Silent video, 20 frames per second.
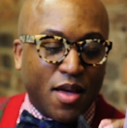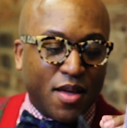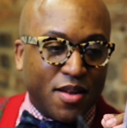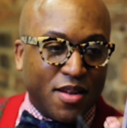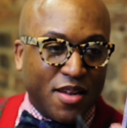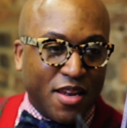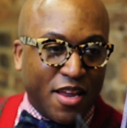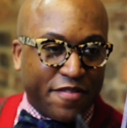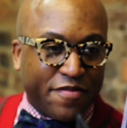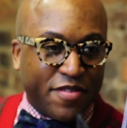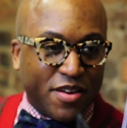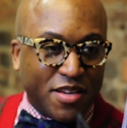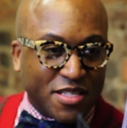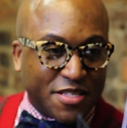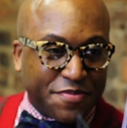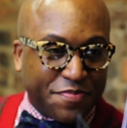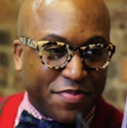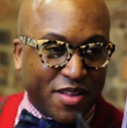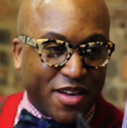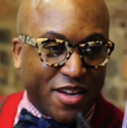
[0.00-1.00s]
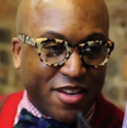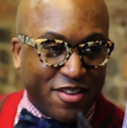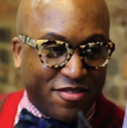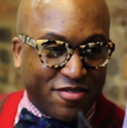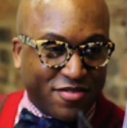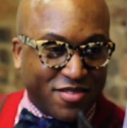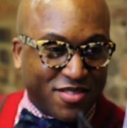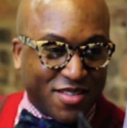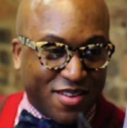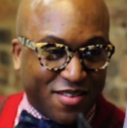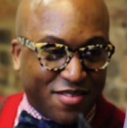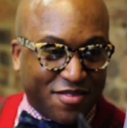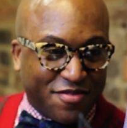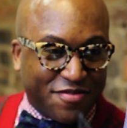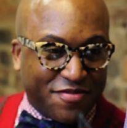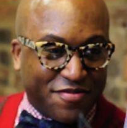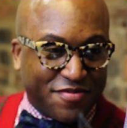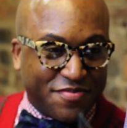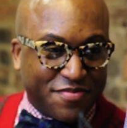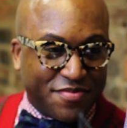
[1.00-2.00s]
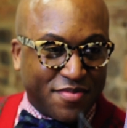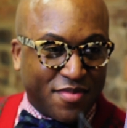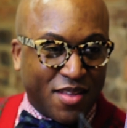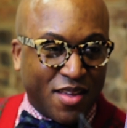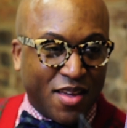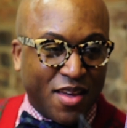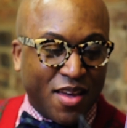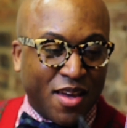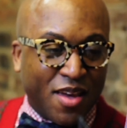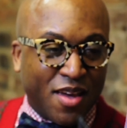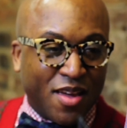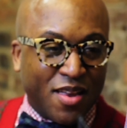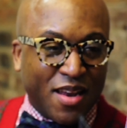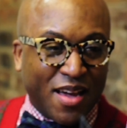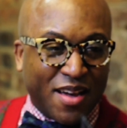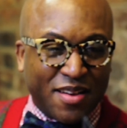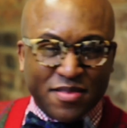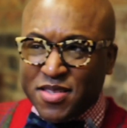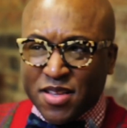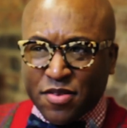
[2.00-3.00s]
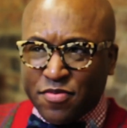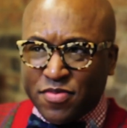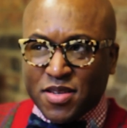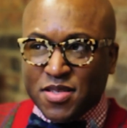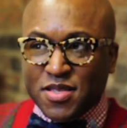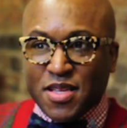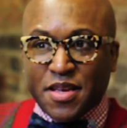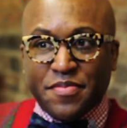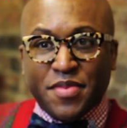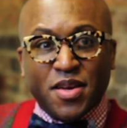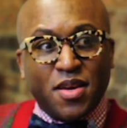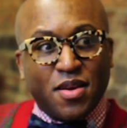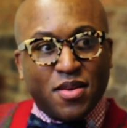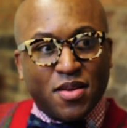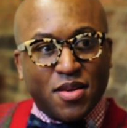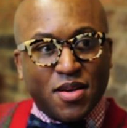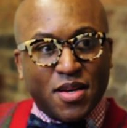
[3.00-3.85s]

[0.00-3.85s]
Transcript: Never explain yourself. And I was like, what does that mean?